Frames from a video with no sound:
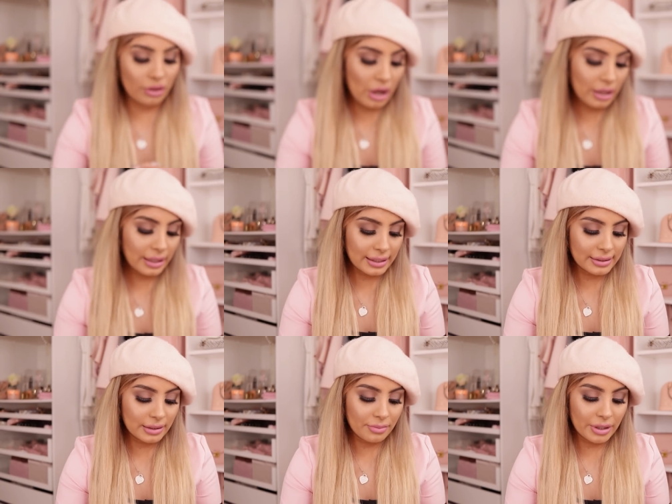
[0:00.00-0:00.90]
lot mm.
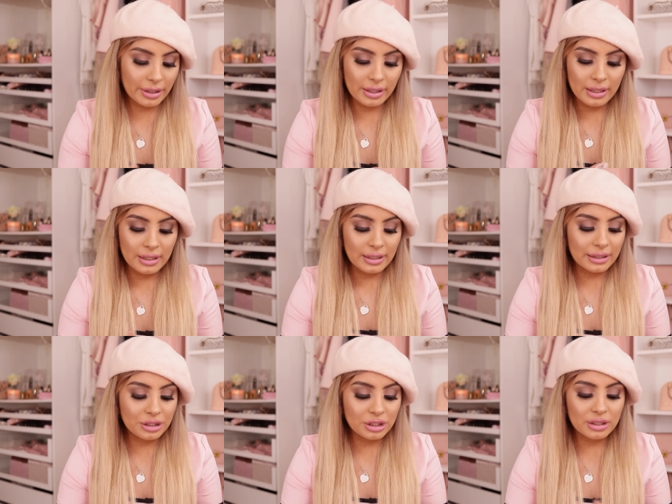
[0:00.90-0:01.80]
last summer.
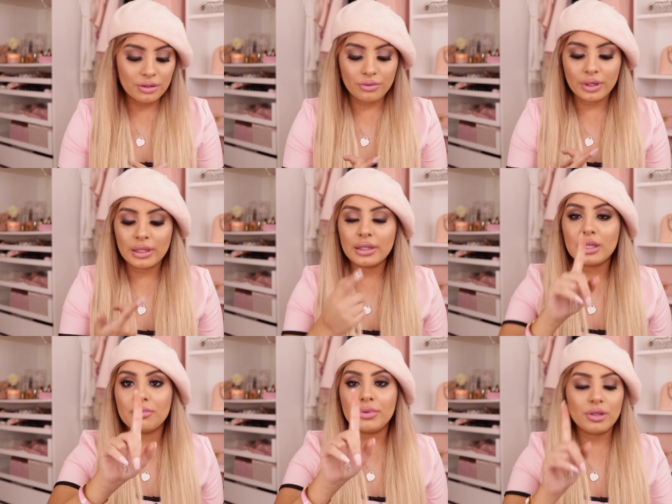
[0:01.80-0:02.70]
It's just a
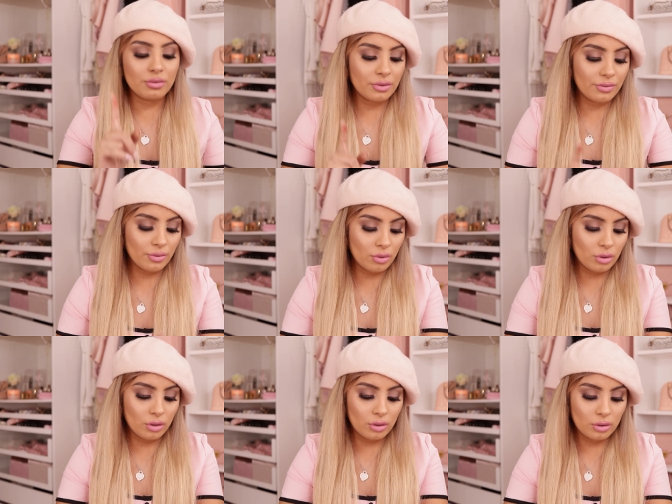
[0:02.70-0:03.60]
really
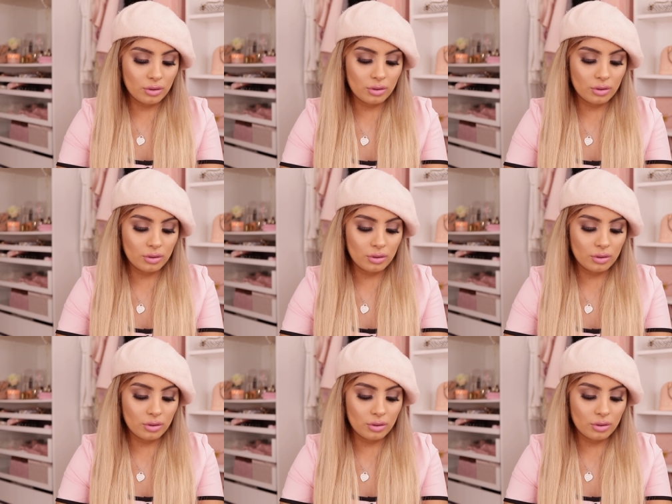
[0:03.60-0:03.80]
beautiful